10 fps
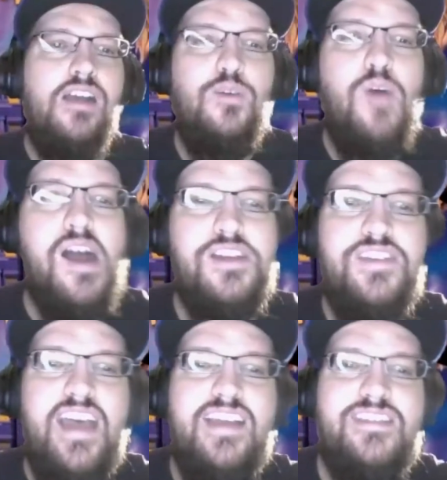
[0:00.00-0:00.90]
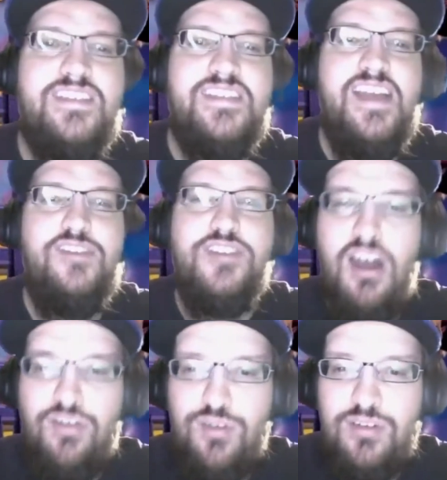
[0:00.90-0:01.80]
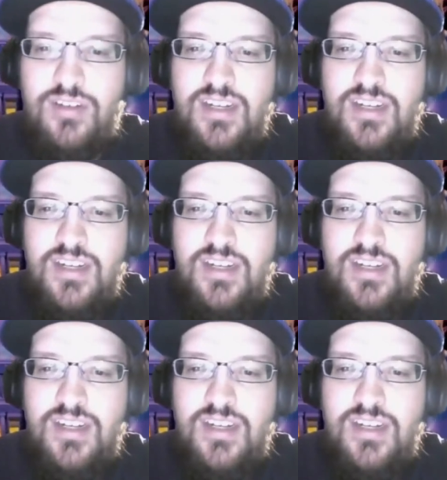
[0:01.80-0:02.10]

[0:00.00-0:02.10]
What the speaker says: to watch that because it sounds awful.